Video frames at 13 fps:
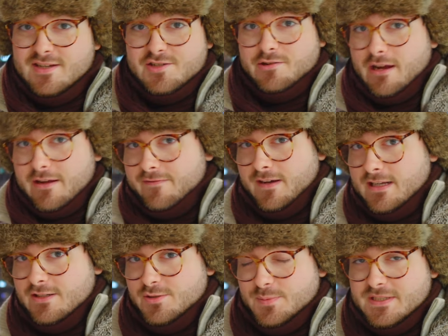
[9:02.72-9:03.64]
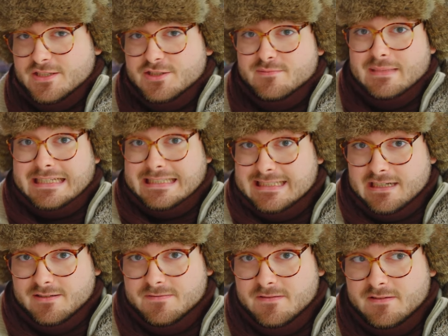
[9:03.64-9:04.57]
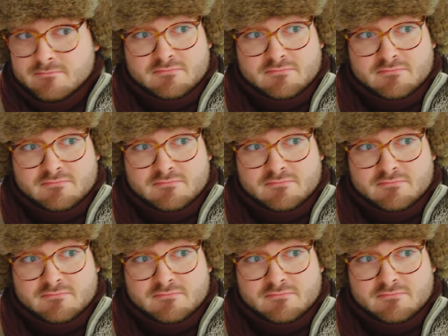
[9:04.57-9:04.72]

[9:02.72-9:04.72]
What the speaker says: such a great financial position myself.